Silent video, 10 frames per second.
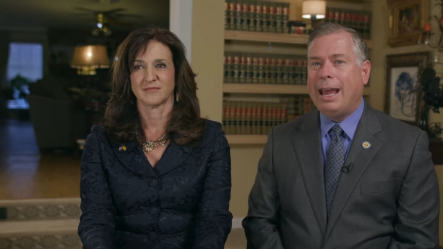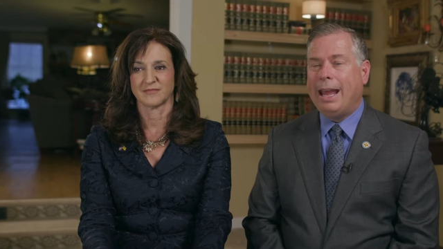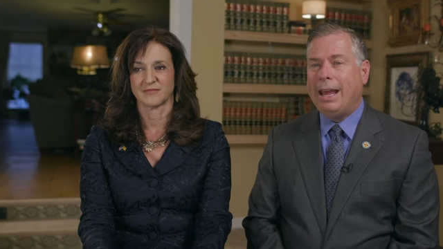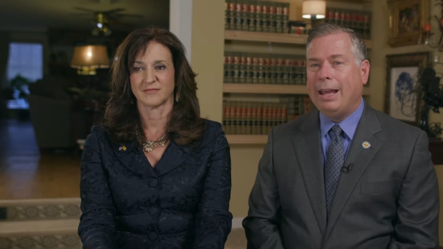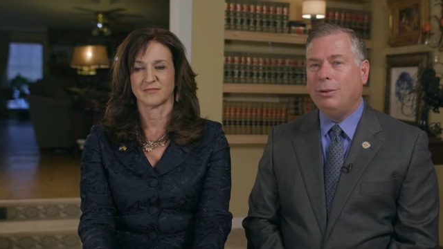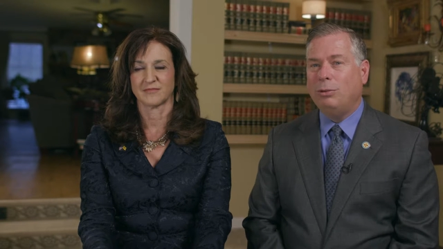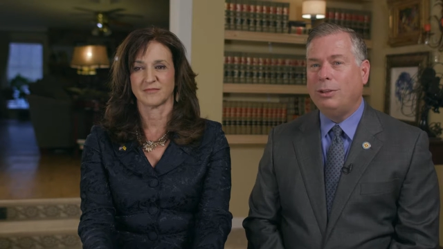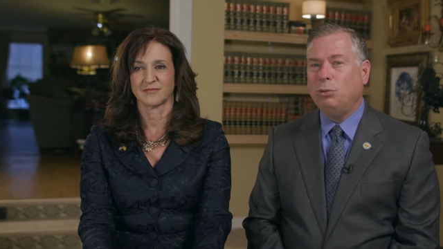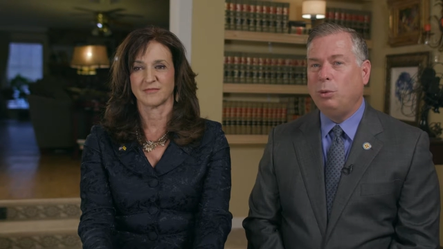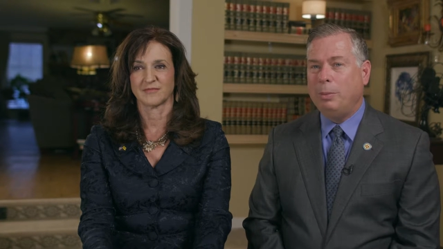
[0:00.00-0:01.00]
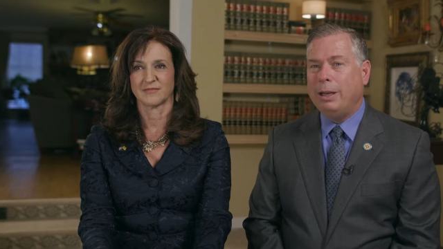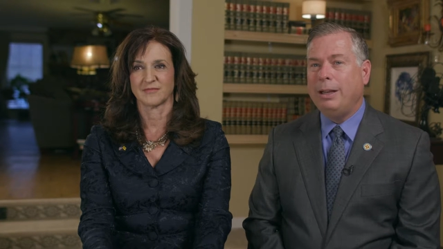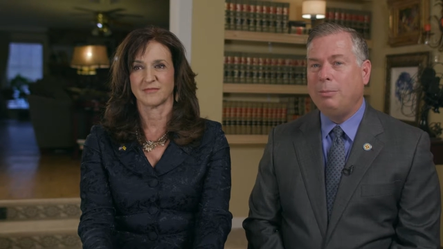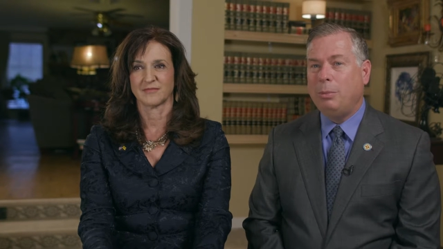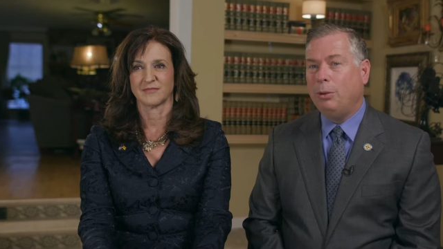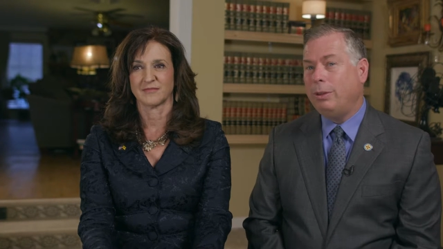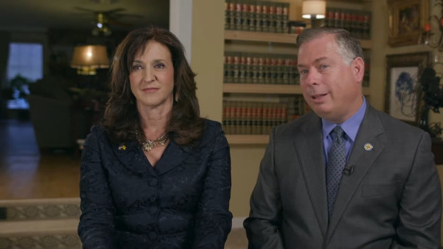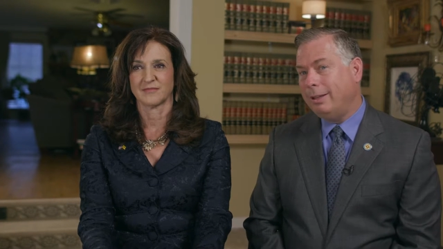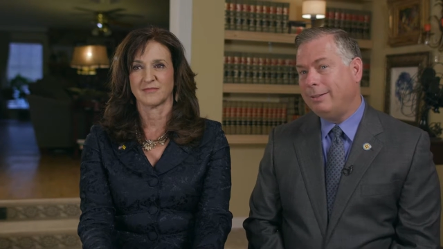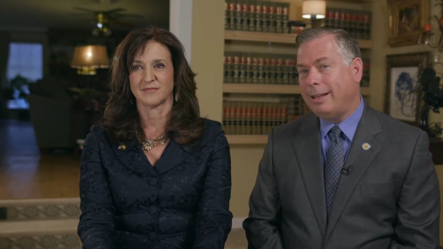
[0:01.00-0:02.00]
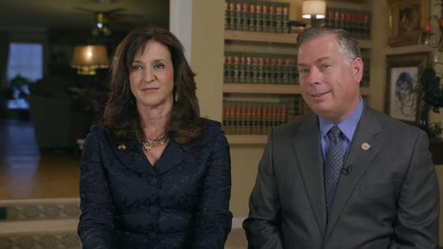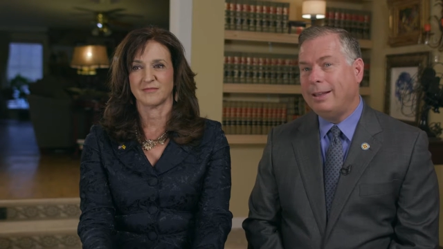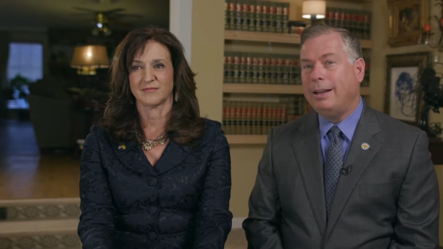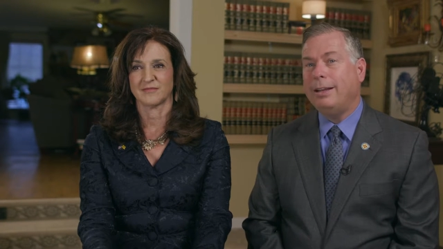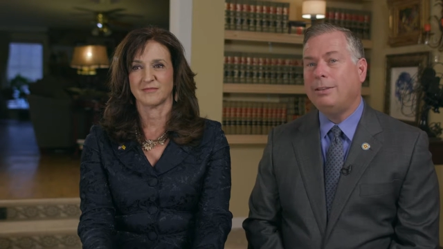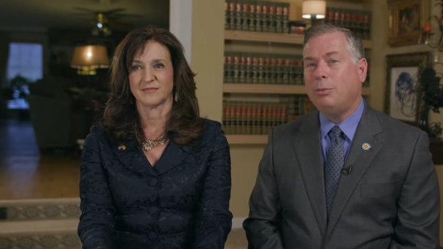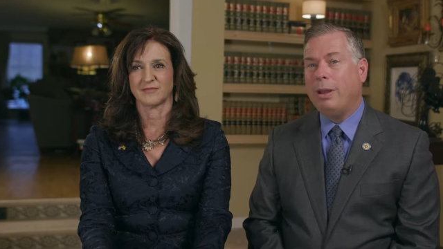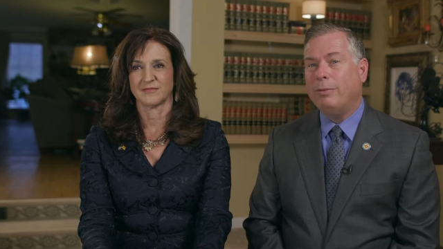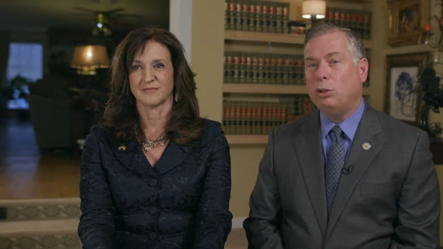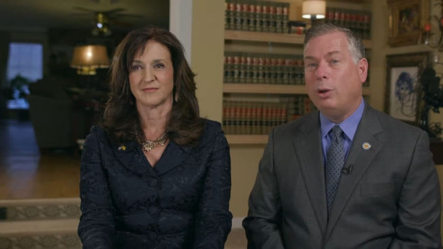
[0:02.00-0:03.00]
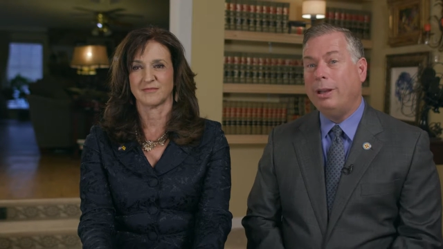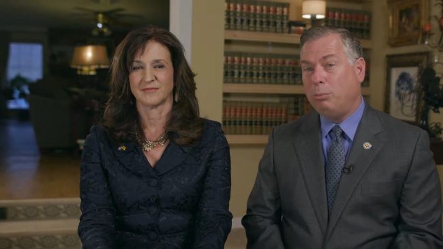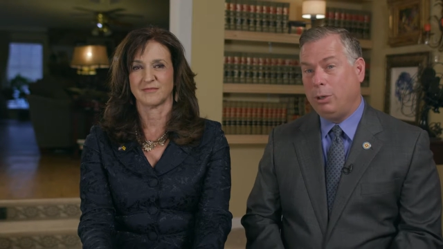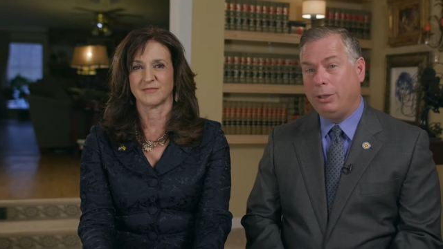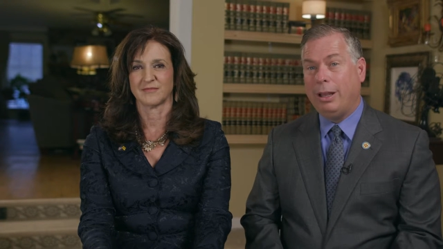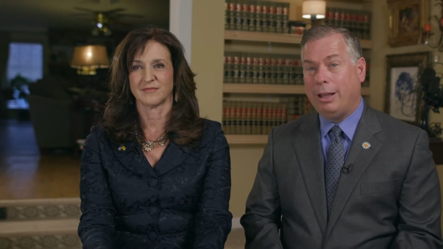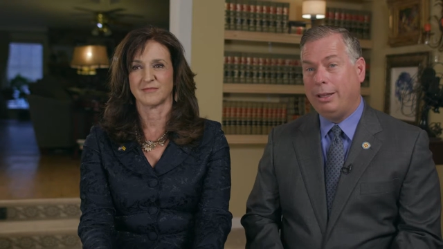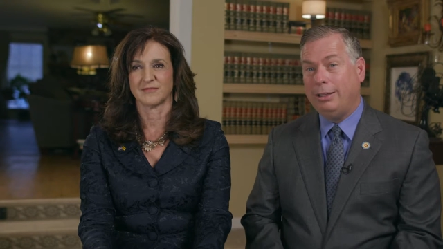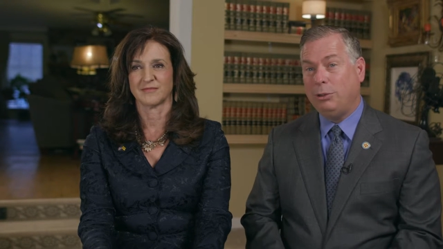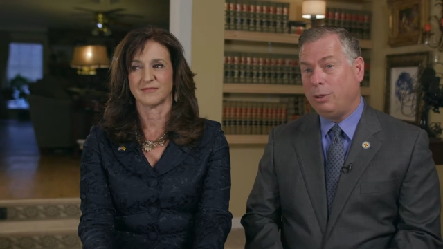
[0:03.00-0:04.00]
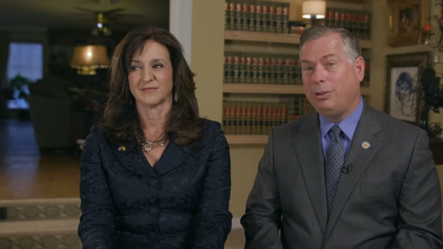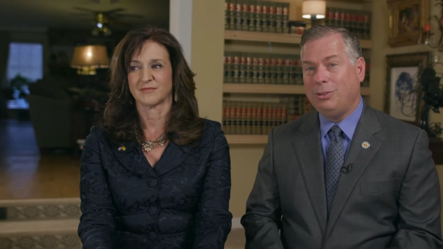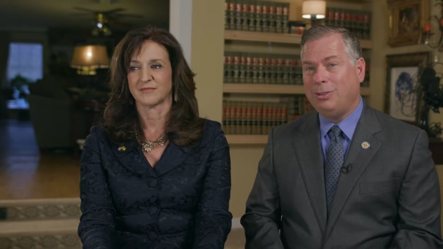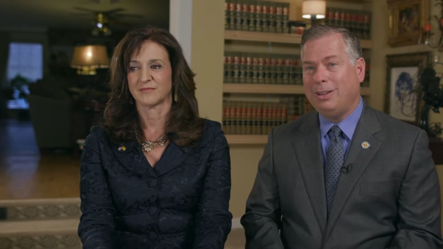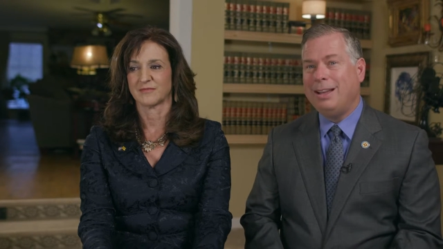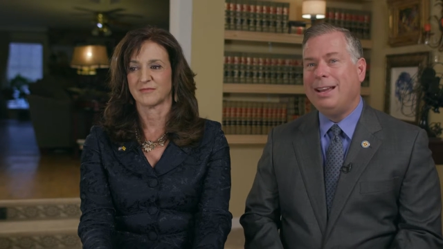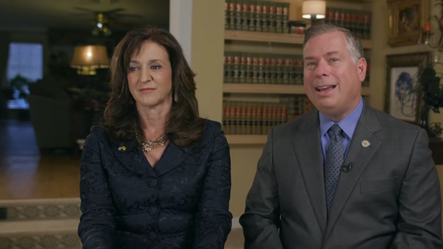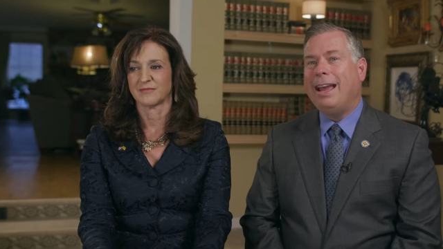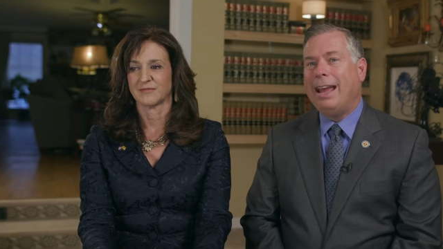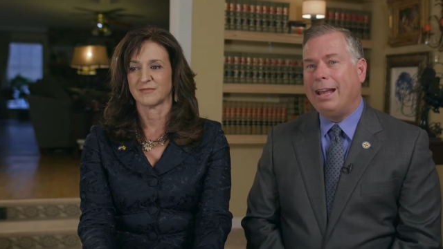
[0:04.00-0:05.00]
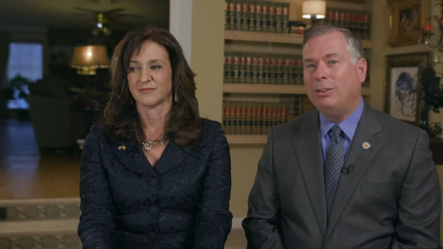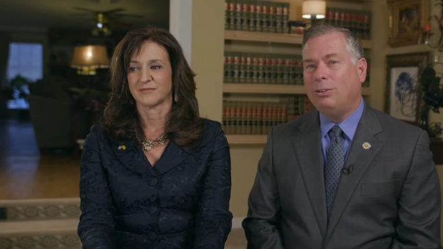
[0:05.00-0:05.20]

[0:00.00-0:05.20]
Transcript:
Speaker 1: And since we've been both in the state senate, we have adjoining pre, uh, districts. And